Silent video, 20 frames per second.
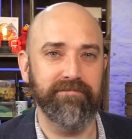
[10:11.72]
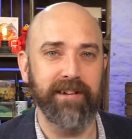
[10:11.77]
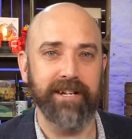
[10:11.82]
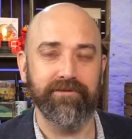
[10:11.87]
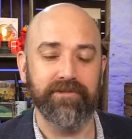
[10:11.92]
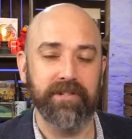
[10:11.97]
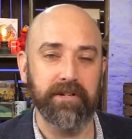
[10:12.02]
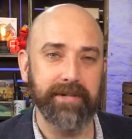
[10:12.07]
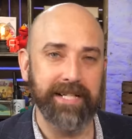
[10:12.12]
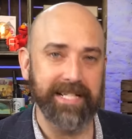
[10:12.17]

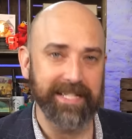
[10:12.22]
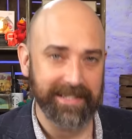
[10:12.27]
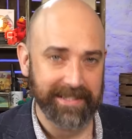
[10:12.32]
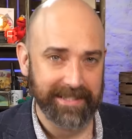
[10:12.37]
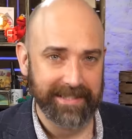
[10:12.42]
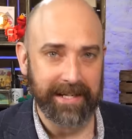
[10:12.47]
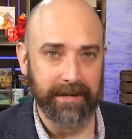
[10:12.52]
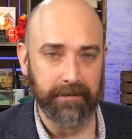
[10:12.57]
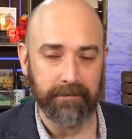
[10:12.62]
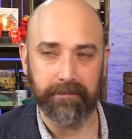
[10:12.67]
retro in
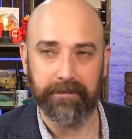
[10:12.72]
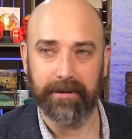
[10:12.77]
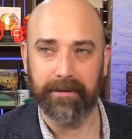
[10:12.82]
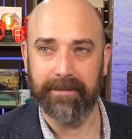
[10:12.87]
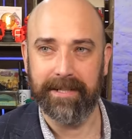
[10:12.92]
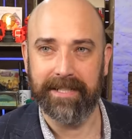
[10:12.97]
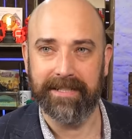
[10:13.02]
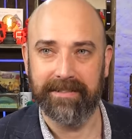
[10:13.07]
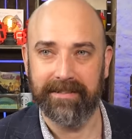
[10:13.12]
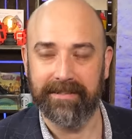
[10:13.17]
itself. I
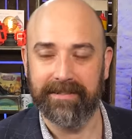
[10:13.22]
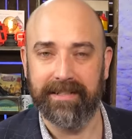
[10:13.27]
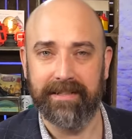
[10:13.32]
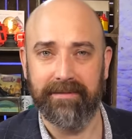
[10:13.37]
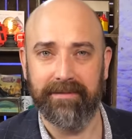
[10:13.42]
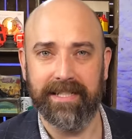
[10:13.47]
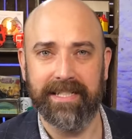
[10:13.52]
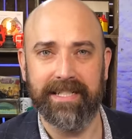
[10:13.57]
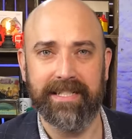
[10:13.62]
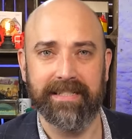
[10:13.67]
mean,
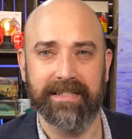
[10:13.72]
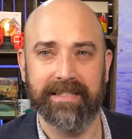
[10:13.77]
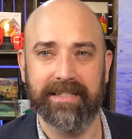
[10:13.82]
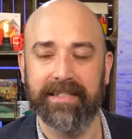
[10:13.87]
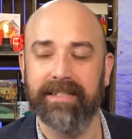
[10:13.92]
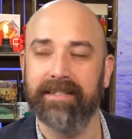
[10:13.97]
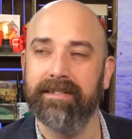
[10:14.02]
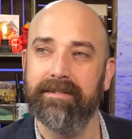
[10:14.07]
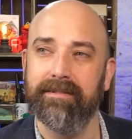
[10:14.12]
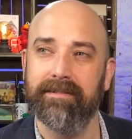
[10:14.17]

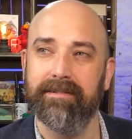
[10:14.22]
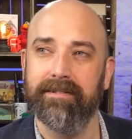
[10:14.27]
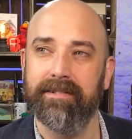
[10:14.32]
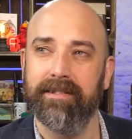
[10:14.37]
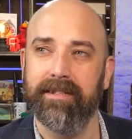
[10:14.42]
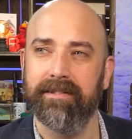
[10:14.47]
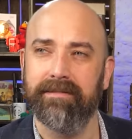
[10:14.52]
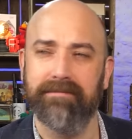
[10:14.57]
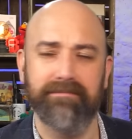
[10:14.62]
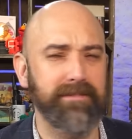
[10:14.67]
DVDs,
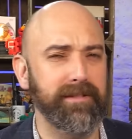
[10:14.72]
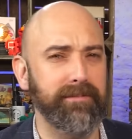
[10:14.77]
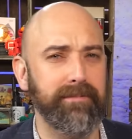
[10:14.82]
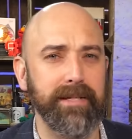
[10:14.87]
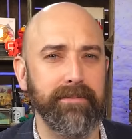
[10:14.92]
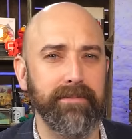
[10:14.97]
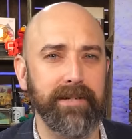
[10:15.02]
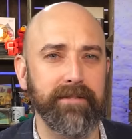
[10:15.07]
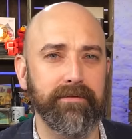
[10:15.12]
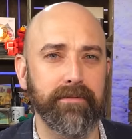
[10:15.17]
do
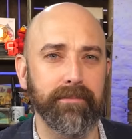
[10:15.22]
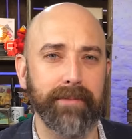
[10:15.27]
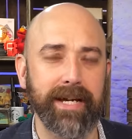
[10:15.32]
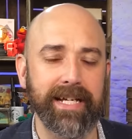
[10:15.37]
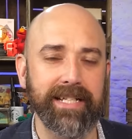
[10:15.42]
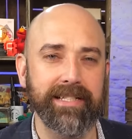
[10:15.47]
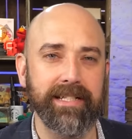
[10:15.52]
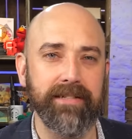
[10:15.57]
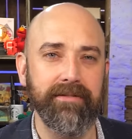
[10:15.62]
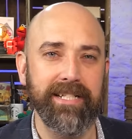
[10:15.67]
people even
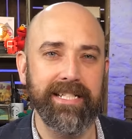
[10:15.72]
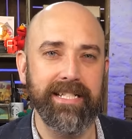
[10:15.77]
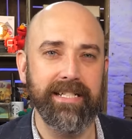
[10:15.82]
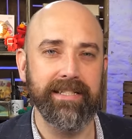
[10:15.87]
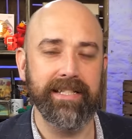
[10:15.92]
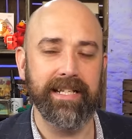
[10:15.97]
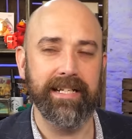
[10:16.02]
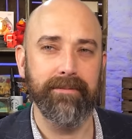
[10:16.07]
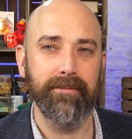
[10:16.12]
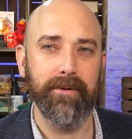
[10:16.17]
make
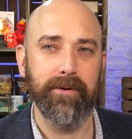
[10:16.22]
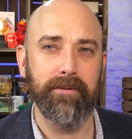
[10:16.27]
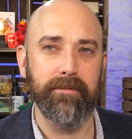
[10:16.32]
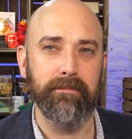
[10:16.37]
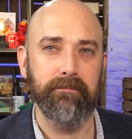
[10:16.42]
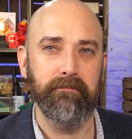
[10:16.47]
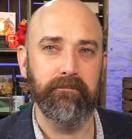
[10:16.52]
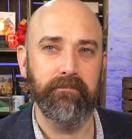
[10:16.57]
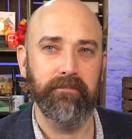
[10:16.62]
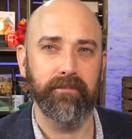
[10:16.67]
DVDs anymore?
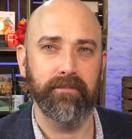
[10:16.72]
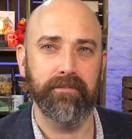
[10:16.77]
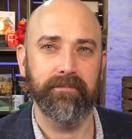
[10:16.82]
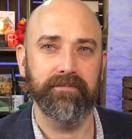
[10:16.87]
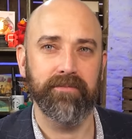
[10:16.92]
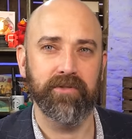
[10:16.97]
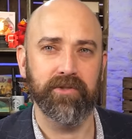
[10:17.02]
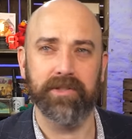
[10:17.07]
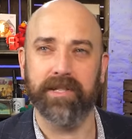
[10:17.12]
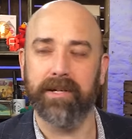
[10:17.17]

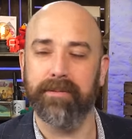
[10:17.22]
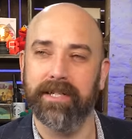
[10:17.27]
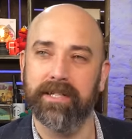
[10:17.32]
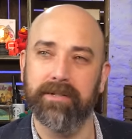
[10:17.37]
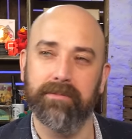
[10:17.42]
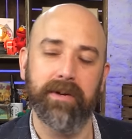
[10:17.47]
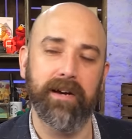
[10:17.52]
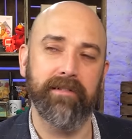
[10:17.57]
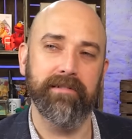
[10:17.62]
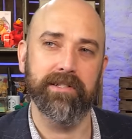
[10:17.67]
Should I be
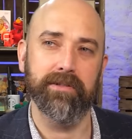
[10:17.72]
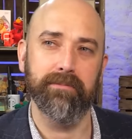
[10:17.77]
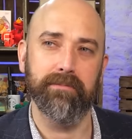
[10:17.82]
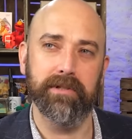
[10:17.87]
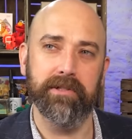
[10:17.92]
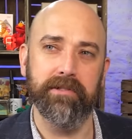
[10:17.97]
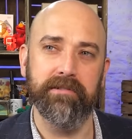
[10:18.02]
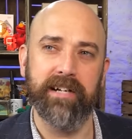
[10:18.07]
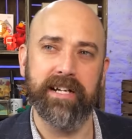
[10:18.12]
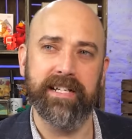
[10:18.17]
comparing to
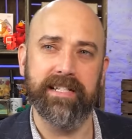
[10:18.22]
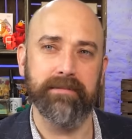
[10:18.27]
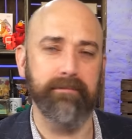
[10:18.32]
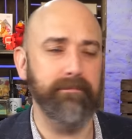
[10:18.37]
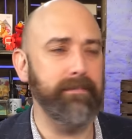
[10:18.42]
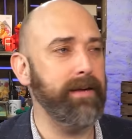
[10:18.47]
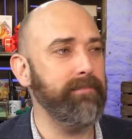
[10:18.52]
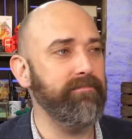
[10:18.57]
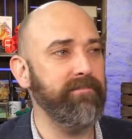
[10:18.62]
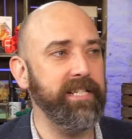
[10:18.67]
Blu-rays,
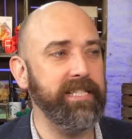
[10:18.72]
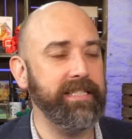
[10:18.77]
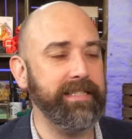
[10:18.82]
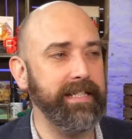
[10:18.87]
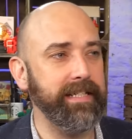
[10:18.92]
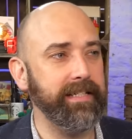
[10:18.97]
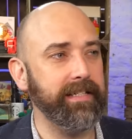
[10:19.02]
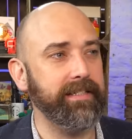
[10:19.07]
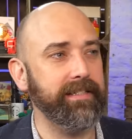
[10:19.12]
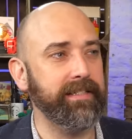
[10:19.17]
memory
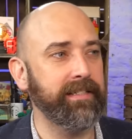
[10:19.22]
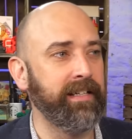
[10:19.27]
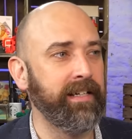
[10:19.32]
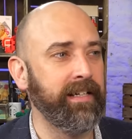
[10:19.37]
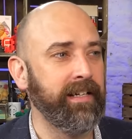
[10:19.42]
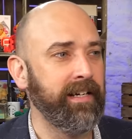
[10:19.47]
sticks?